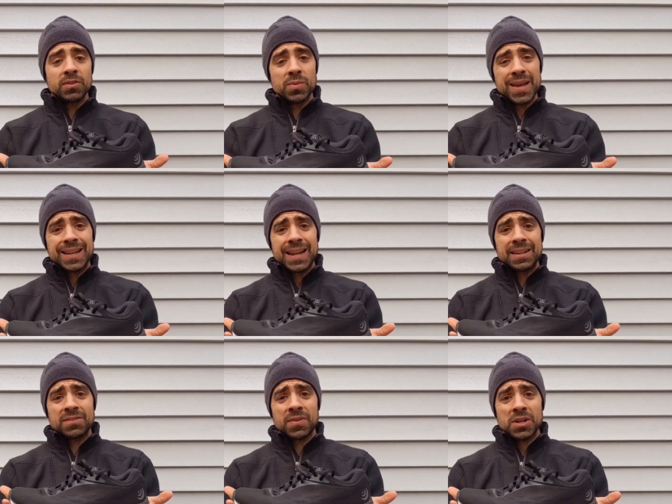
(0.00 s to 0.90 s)
Because we can
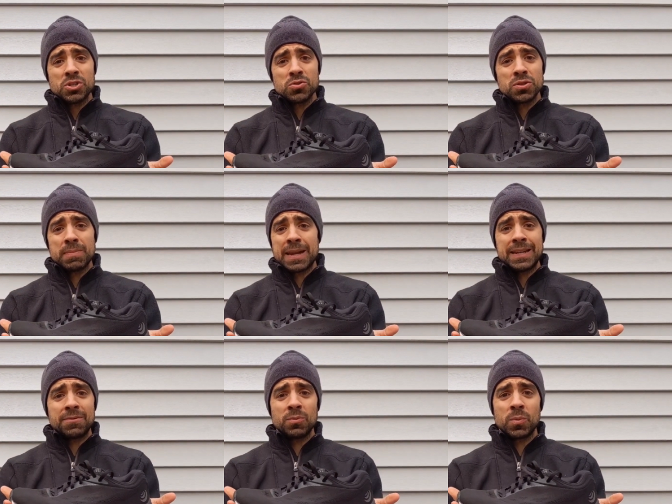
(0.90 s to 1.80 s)
classify shoes in many
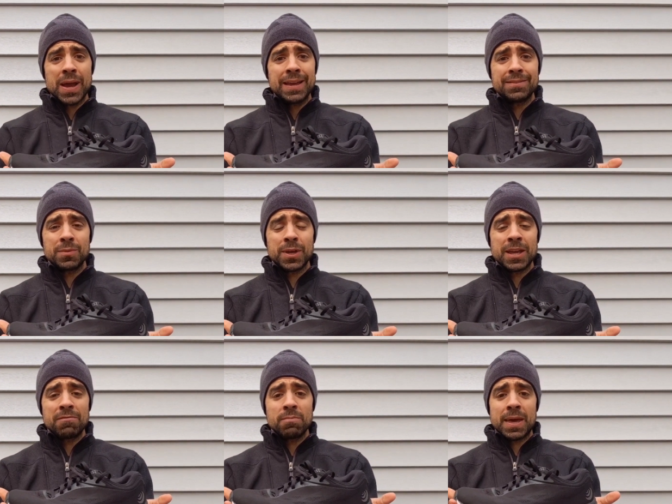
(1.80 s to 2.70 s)
different ways and we can
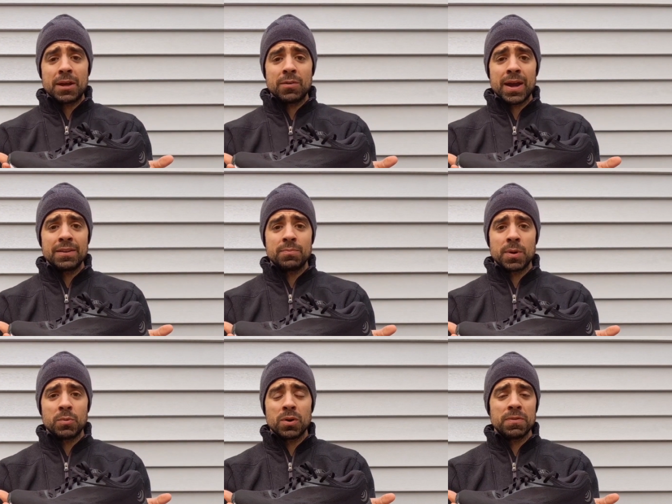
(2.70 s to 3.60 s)
give them bad grades,
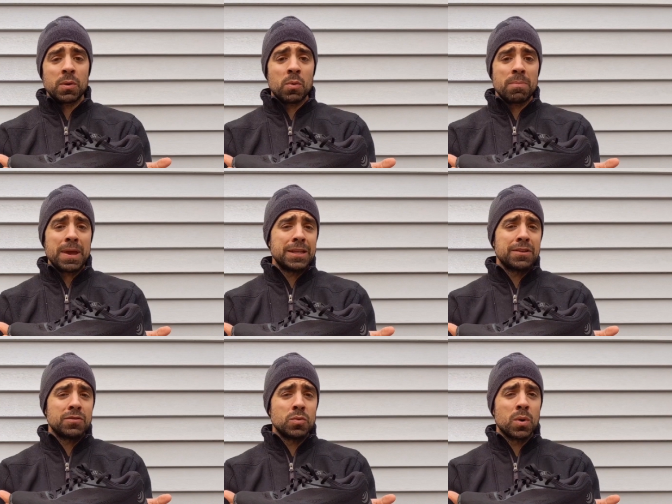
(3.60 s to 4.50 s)
but what if they weren't made
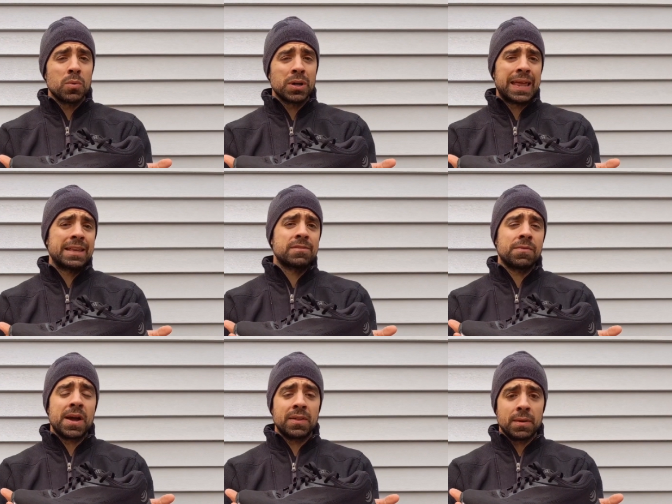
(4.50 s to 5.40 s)
to do what we're
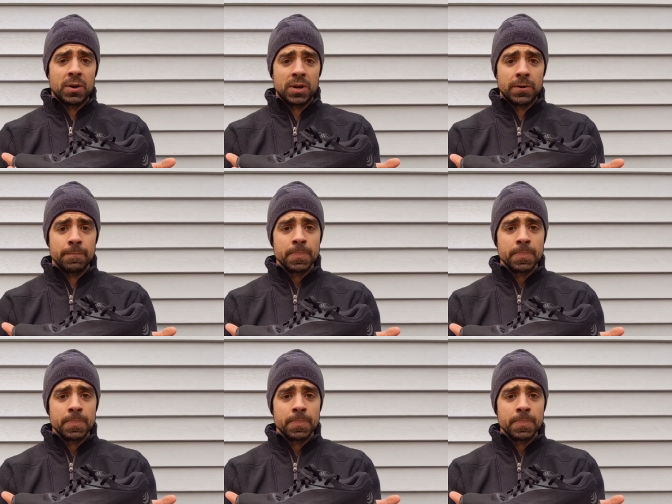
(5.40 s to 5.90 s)
classifying them under?